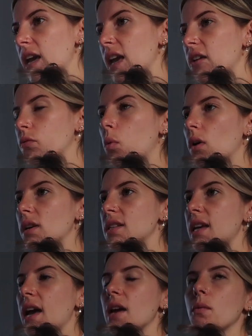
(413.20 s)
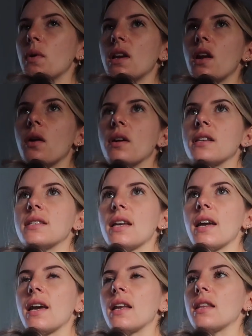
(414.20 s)
if one day we're
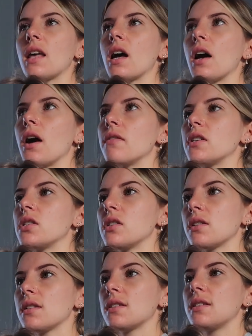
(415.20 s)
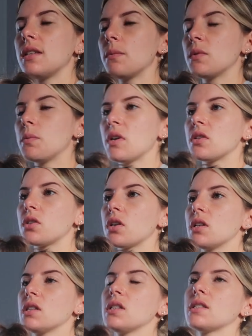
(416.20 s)
noticing that her vision doesn't seem to be as
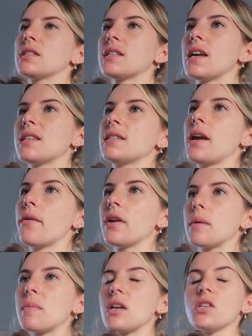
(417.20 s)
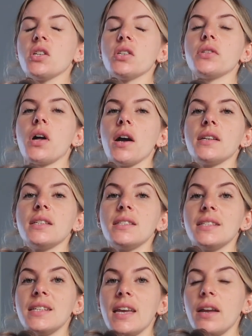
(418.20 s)
good, it doesn't necessarily mean she started to
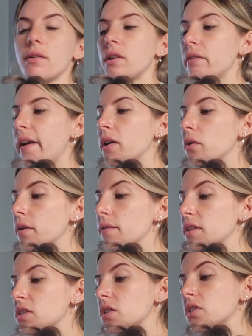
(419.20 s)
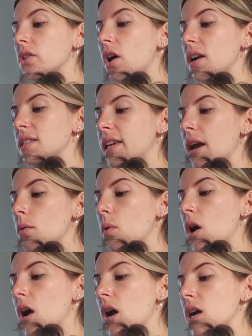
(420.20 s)
deteriorate or her vision started to get
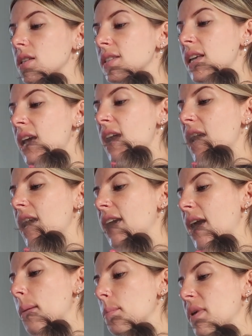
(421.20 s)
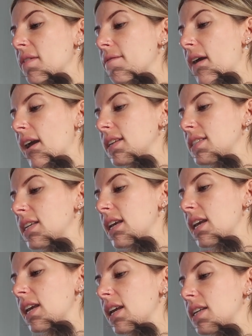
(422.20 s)
worse. It can be
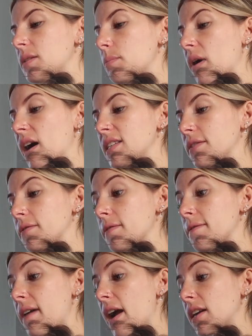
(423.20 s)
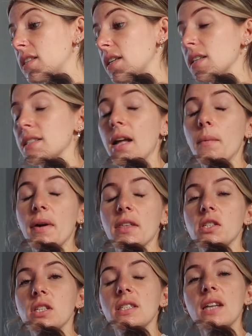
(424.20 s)
affected by different factors, like
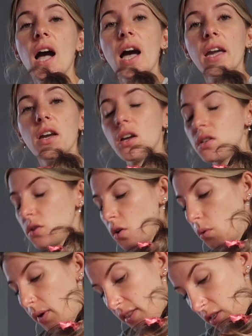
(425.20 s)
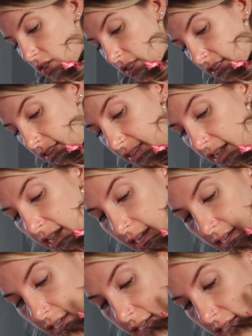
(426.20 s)
whether she's tired or whether she's
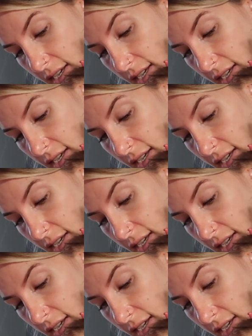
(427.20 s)
sick.